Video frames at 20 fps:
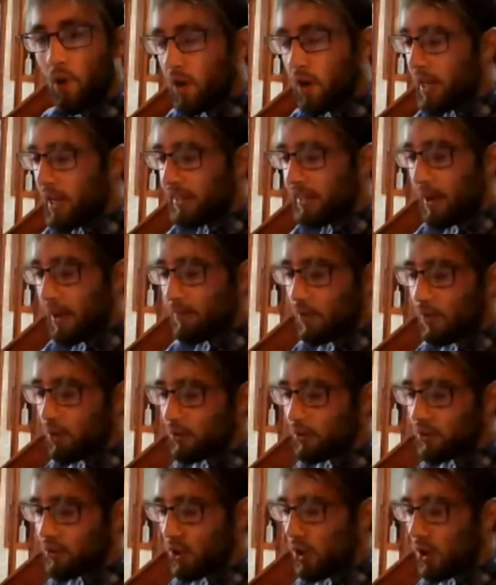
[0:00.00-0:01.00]
We all had
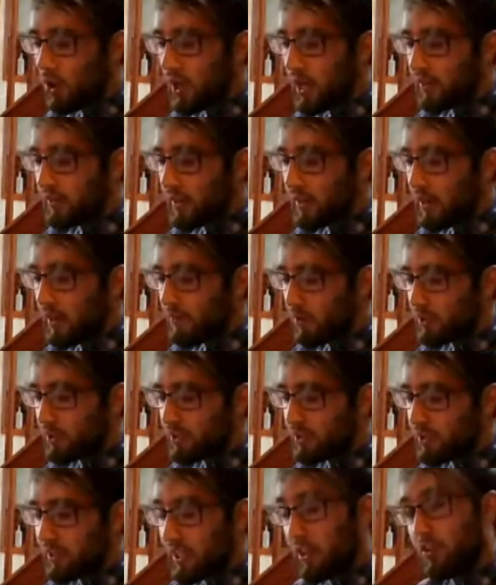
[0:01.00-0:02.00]
that voice. We all had
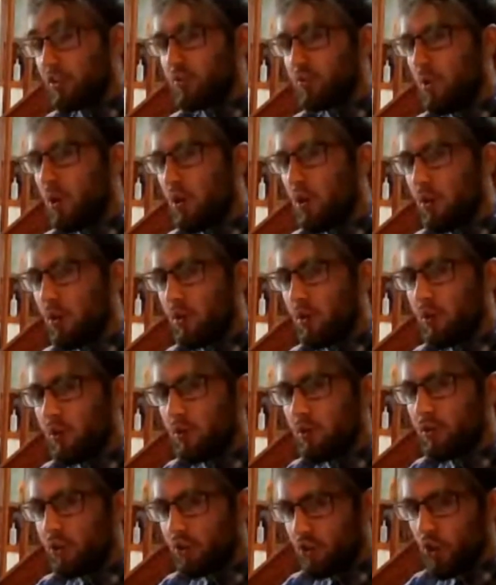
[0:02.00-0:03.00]
that voice telling us what
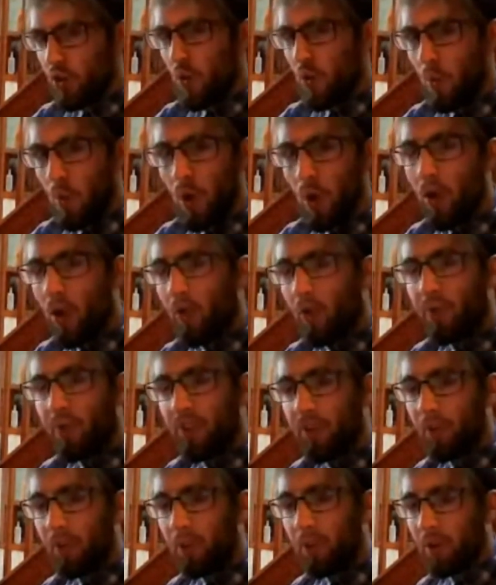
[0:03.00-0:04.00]
to do and what
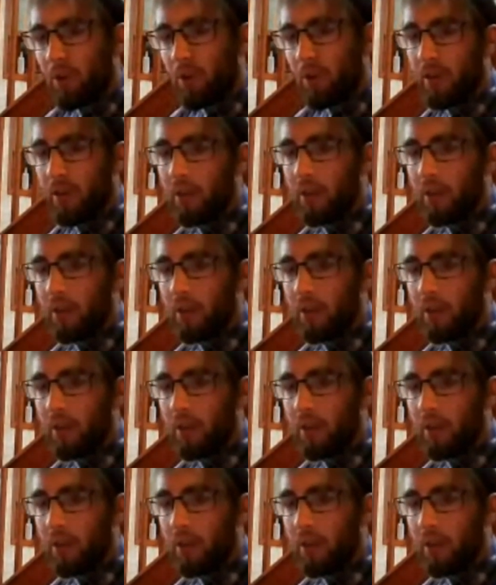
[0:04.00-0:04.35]
not to do,